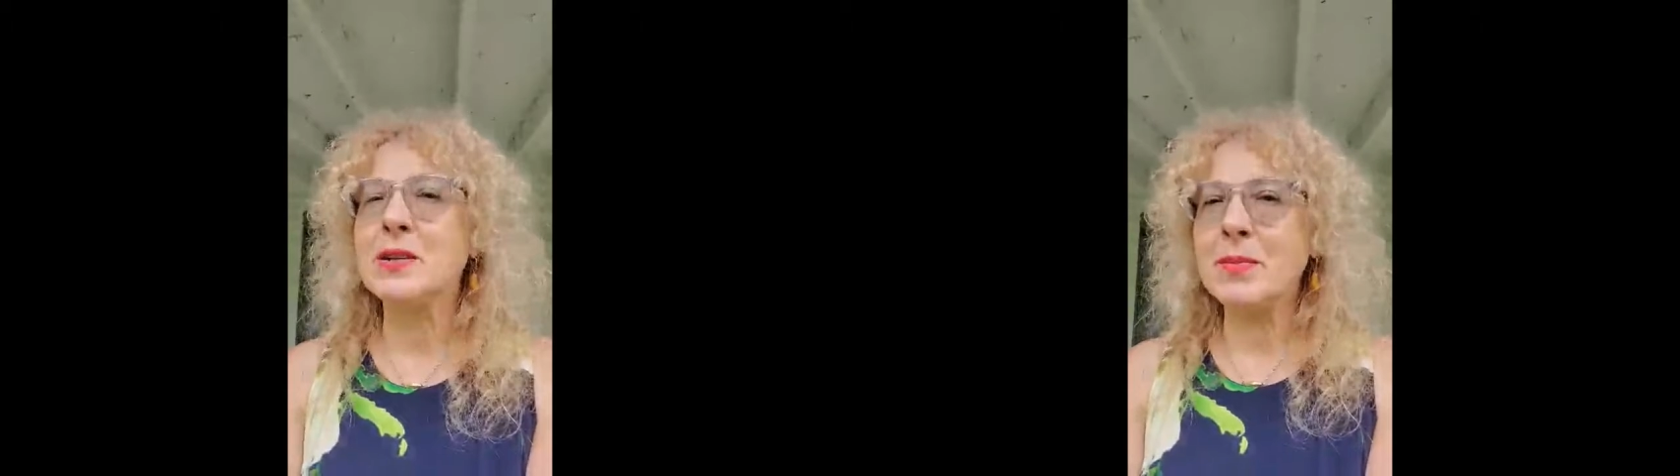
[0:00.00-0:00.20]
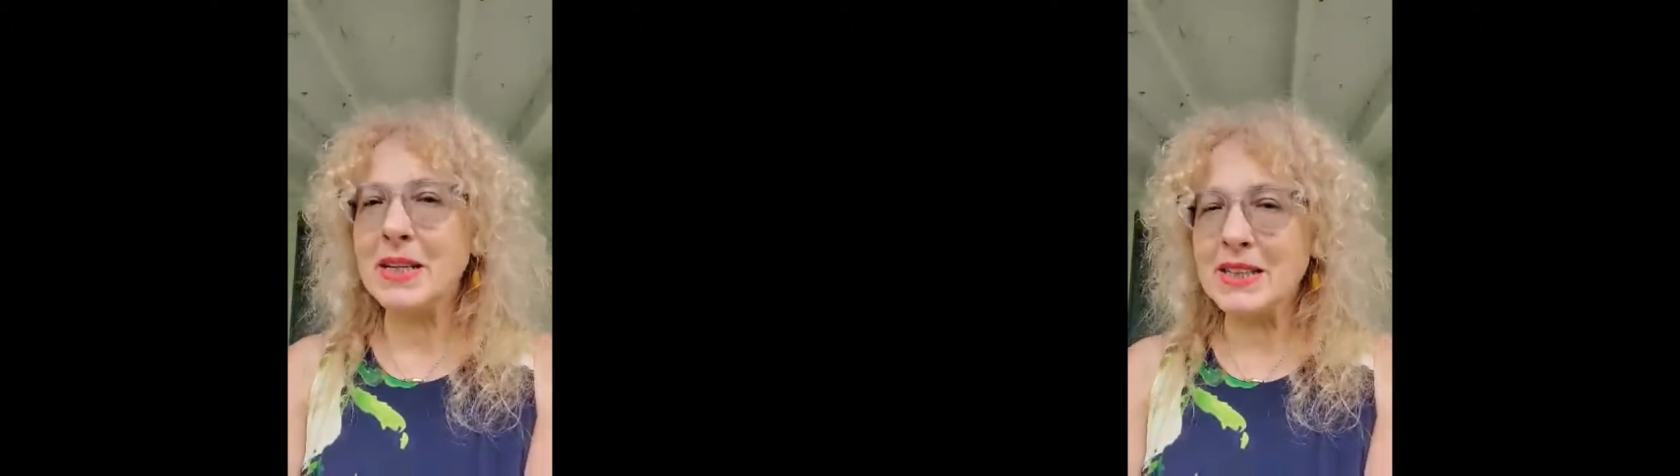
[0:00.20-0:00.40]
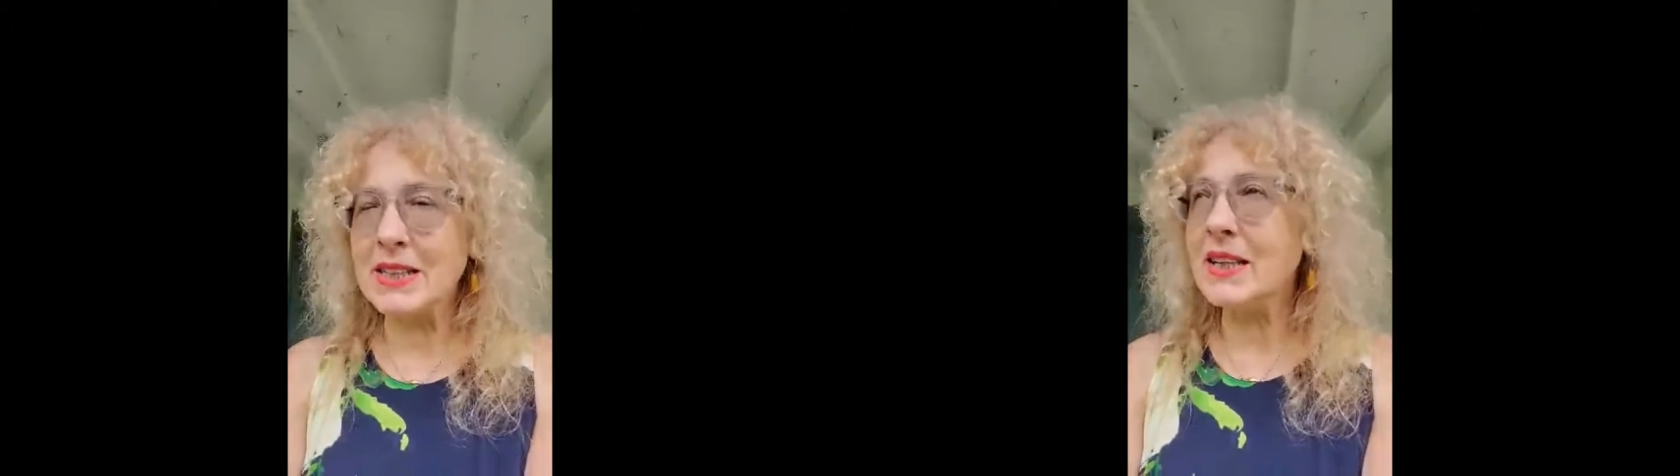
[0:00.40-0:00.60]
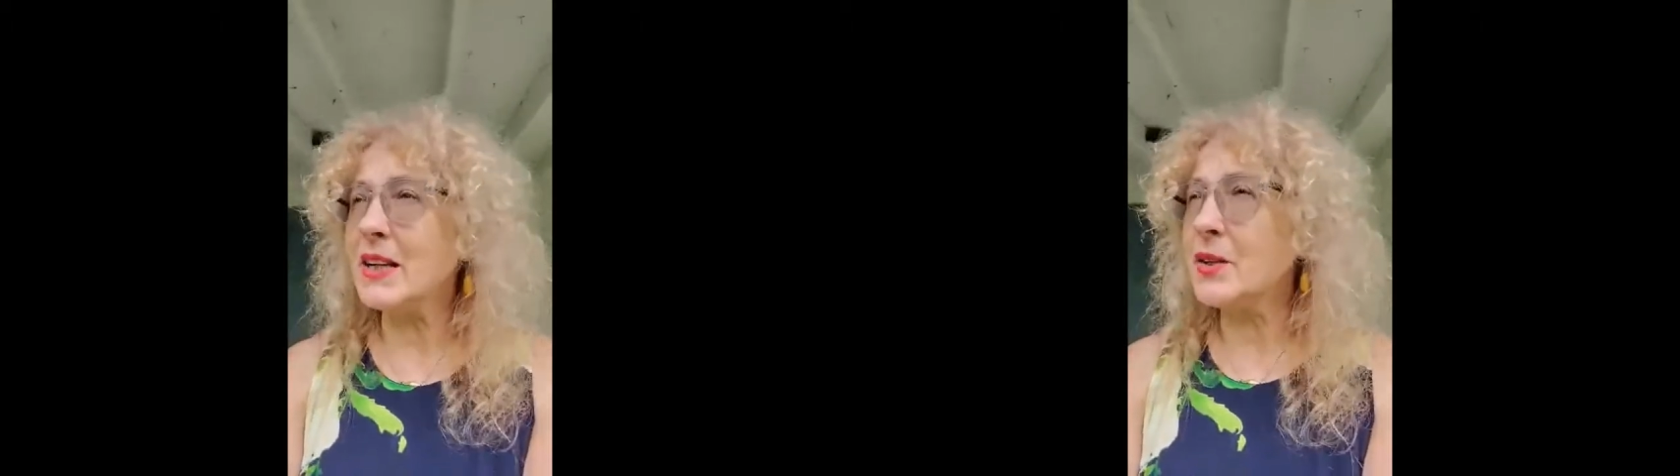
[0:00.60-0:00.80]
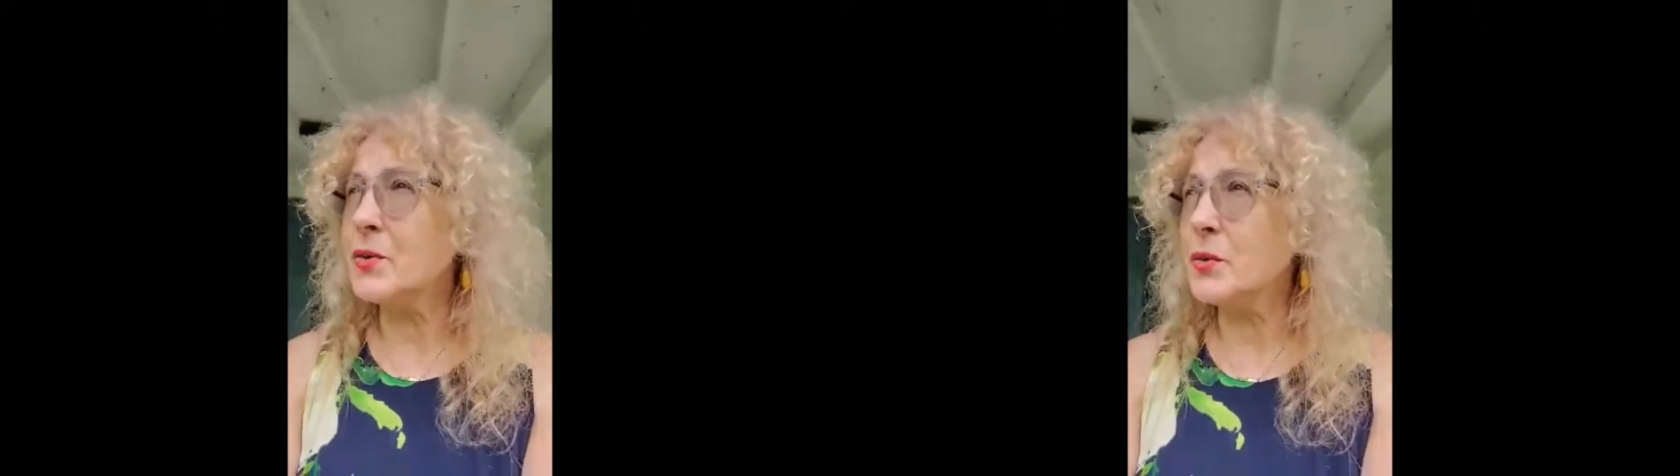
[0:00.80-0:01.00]

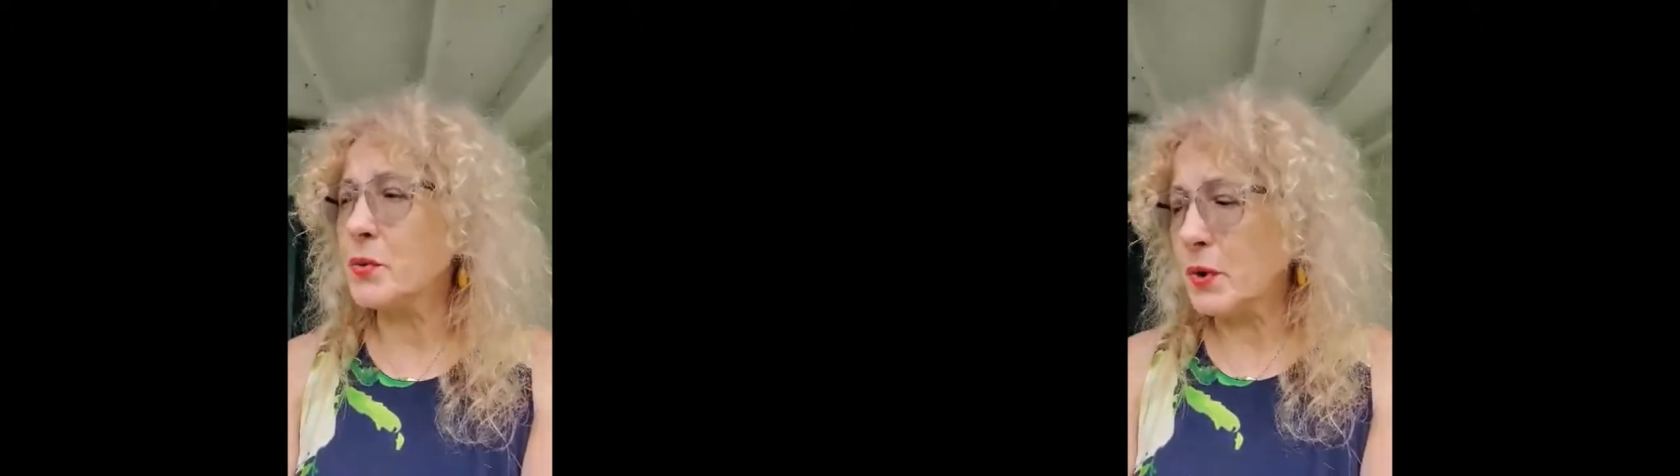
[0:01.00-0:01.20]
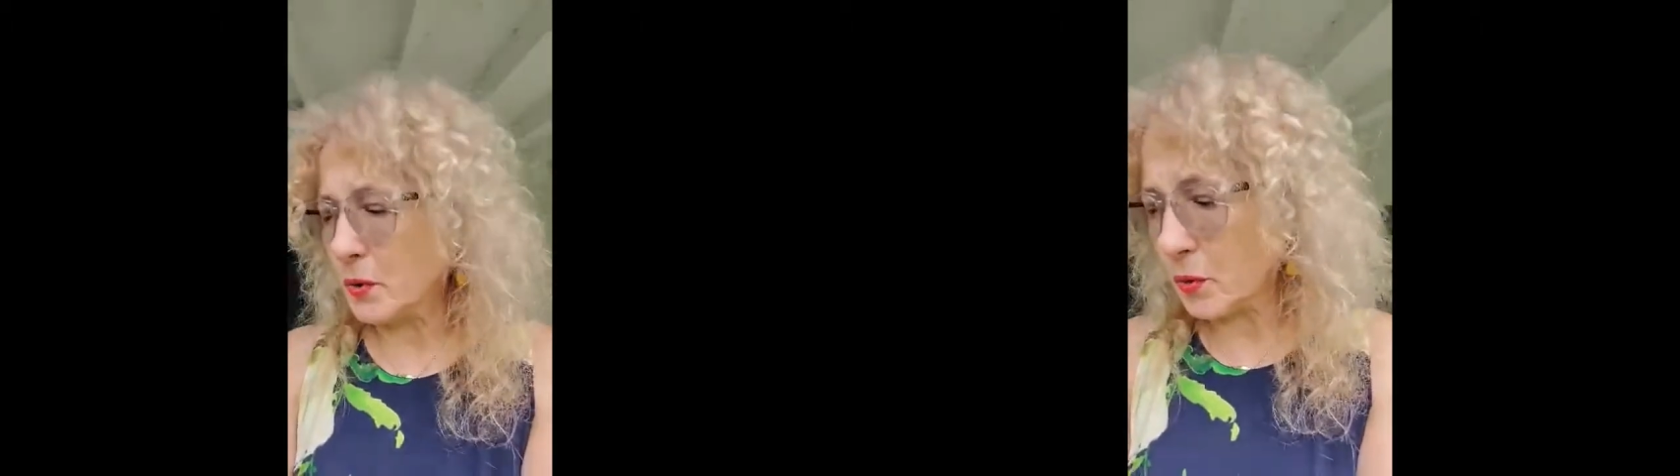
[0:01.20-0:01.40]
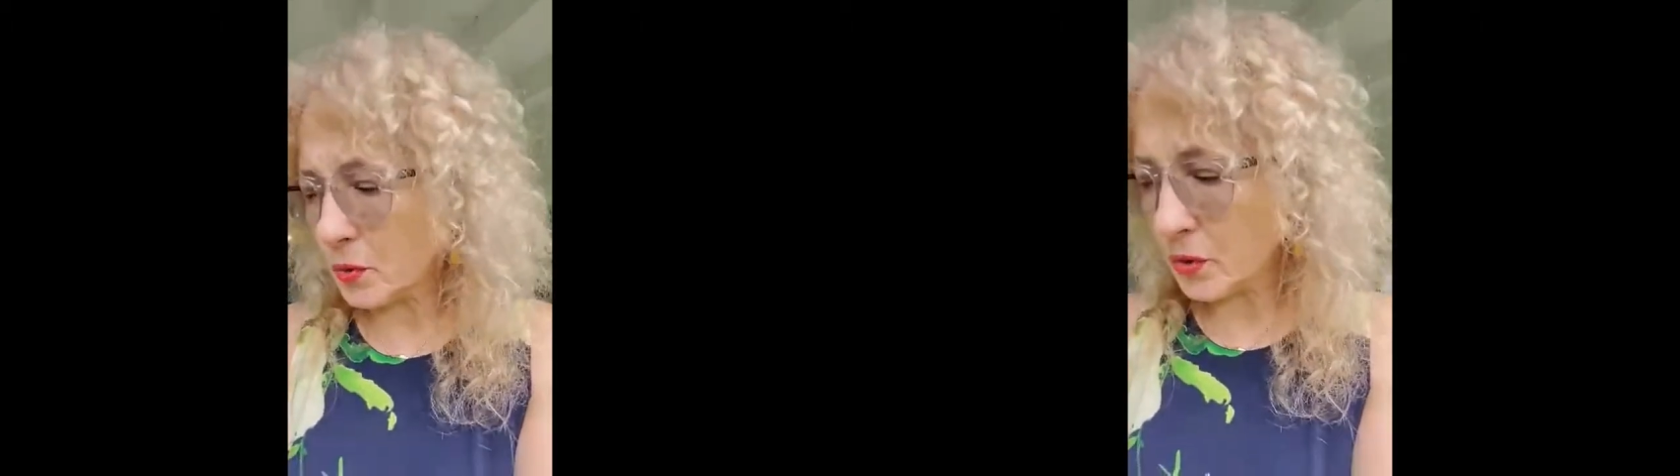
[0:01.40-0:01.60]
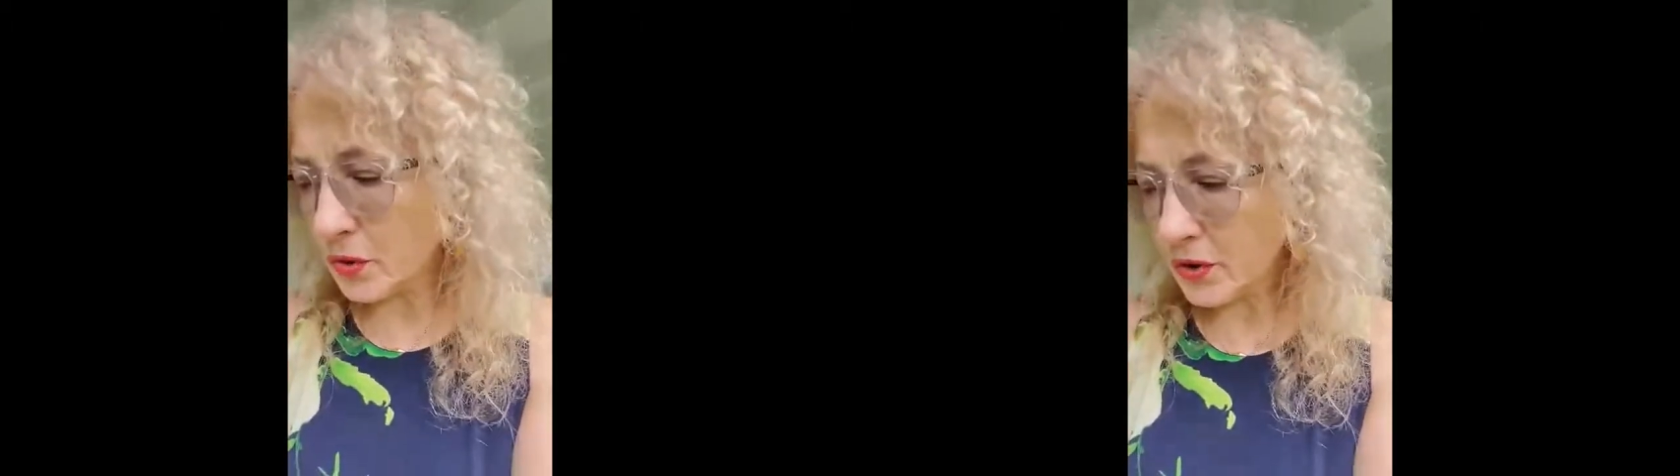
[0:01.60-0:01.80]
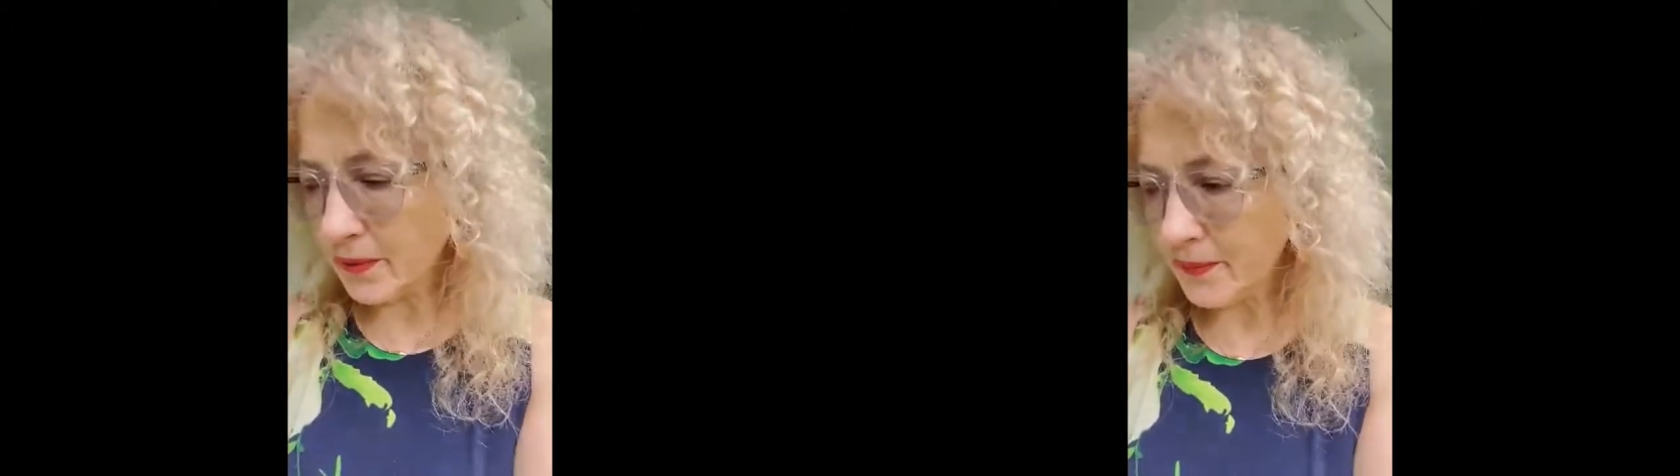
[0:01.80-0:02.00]
Marciniak to
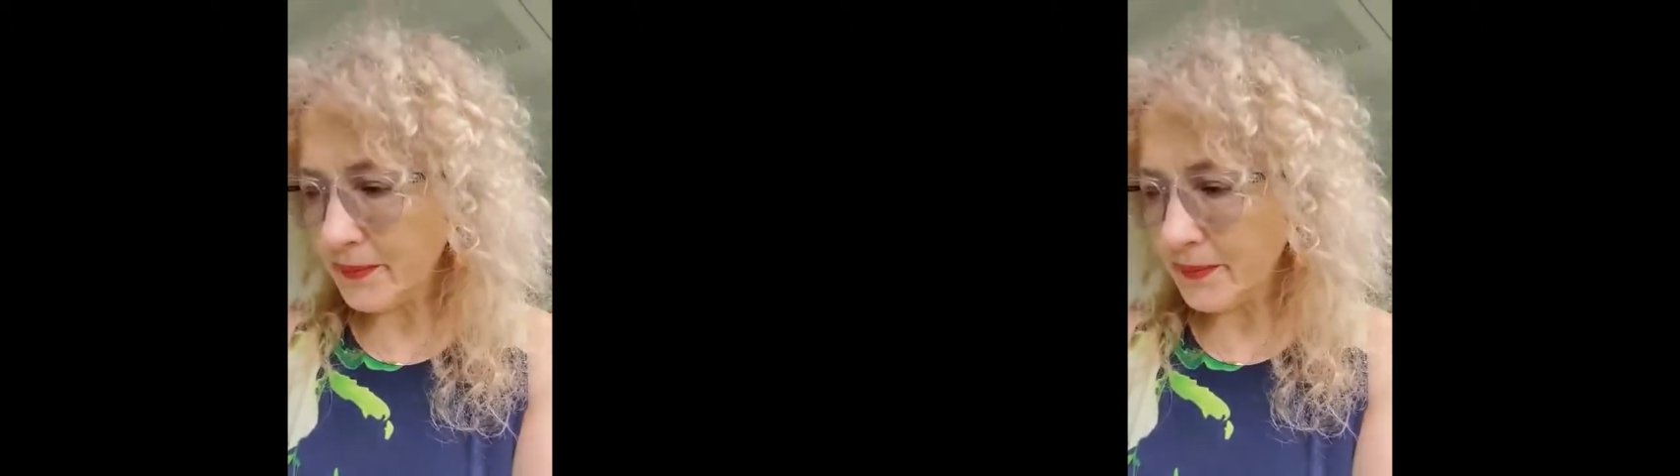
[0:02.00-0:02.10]
record